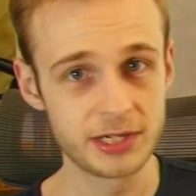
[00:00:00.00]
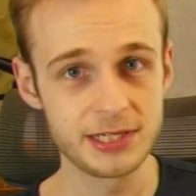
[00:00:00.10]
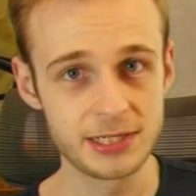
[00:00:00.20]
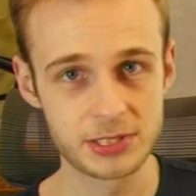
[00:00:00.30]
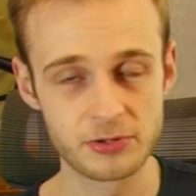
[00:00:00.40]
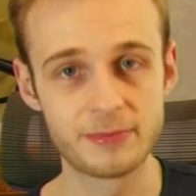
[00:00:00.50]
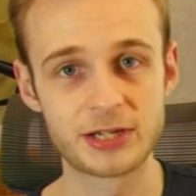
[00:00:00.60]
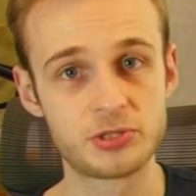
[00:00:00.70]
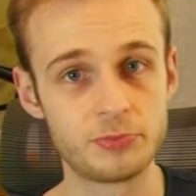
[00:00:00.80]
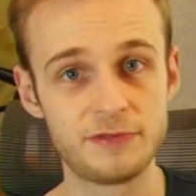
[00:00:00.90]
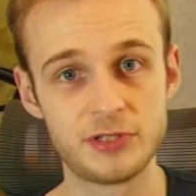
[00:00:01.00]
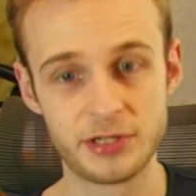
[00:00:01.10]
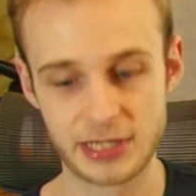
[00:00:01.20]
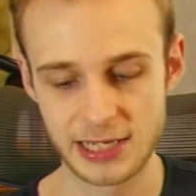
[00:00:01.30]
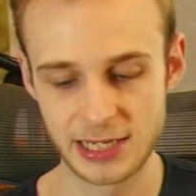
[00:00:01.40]
need you to imagine we've
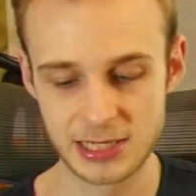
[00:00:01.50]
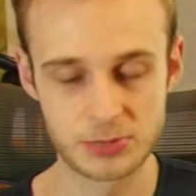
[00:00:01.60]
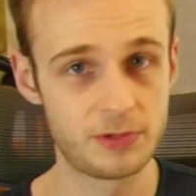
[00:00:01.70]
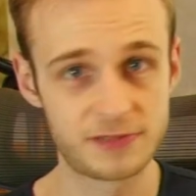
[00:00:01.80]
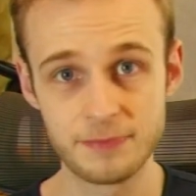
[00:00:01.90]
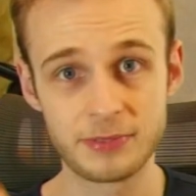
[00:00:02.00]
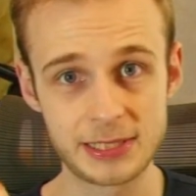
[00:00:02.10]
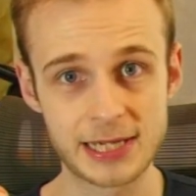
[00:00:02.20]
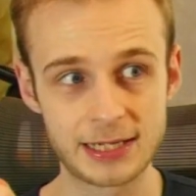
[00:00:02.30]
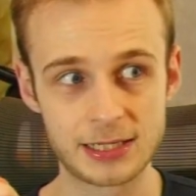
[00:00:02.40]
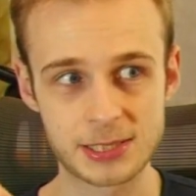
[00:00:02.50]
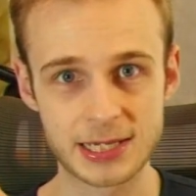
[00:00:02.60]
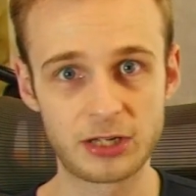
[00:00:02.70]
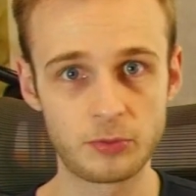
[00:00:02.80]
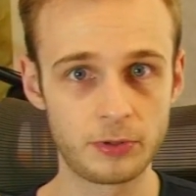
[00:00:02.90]
done here is we've simply taken a
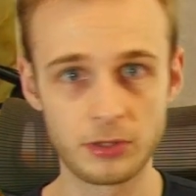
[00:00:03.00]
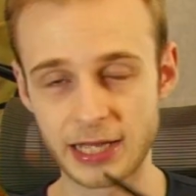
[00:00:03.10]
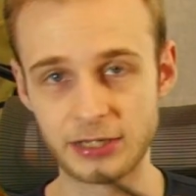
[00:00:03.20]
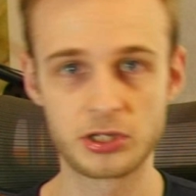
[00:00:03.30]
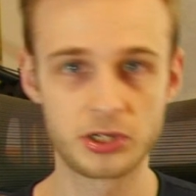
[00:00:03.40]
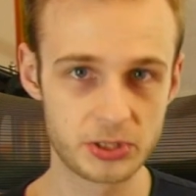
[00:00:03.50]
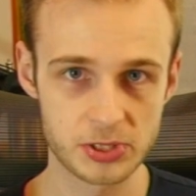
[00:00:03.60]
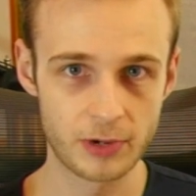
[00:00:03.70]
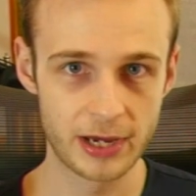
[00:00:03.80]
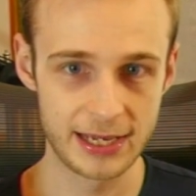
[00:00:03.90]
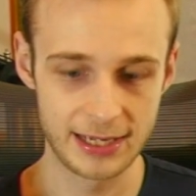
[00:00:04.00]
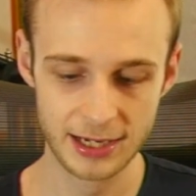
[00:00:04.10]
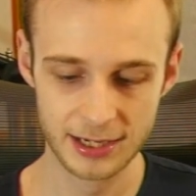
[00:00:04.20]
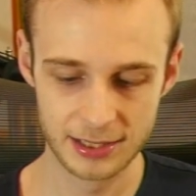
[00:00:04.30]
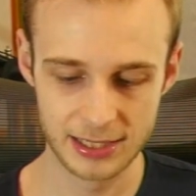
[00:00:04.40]
scalpel and cut away
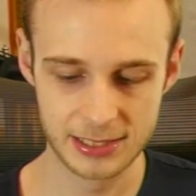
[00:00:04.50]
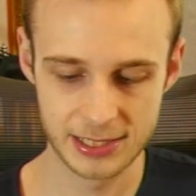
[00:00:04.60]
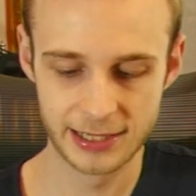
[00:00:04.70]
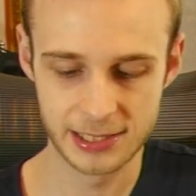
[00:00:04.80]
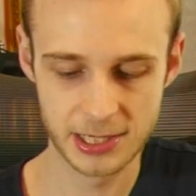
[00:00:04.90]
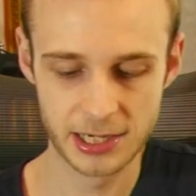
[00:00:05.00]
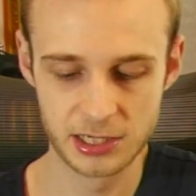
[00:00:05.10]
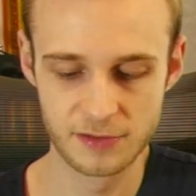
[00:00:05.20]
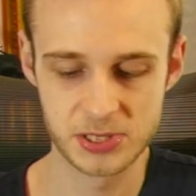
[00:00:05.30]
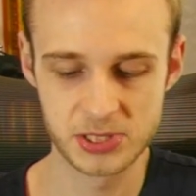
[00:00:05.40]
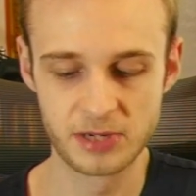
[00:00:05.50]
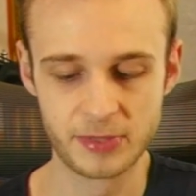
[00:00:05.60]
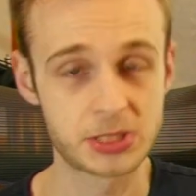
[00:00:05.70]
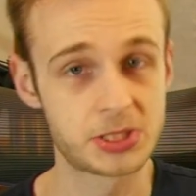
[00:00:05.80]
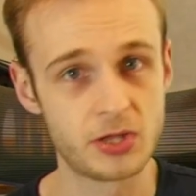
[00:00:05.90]
the entire side of the
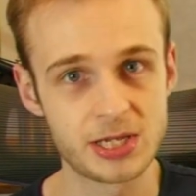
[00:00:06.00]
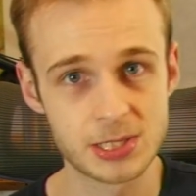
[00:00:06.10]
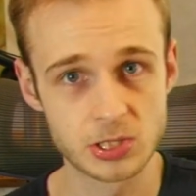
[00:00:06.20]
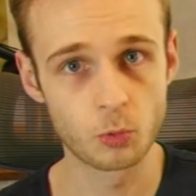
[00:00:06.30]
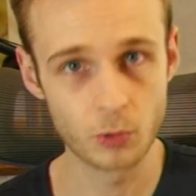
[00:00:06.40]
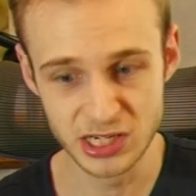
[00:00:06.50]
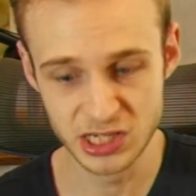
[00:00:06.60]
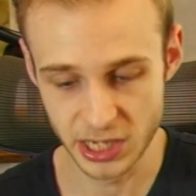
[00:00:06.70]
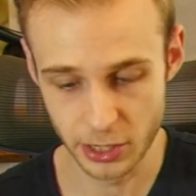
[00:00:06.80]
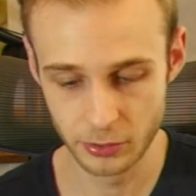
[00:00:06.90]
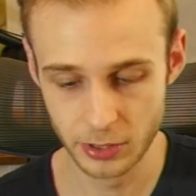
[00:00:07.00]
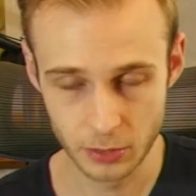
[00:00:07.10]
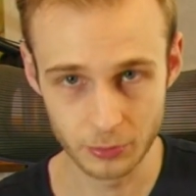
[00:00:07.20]
stomach. So this is a window.